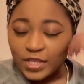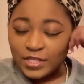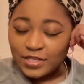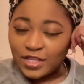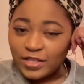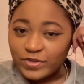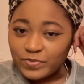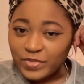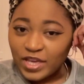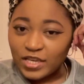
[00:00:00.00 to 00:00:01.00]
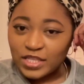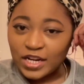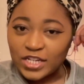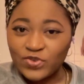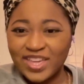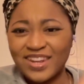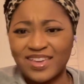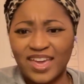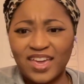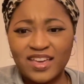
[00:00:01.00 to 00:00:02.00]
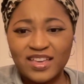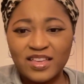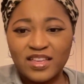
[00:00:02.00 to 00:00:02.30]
Dudley was mad. He's like, not you getting a cake.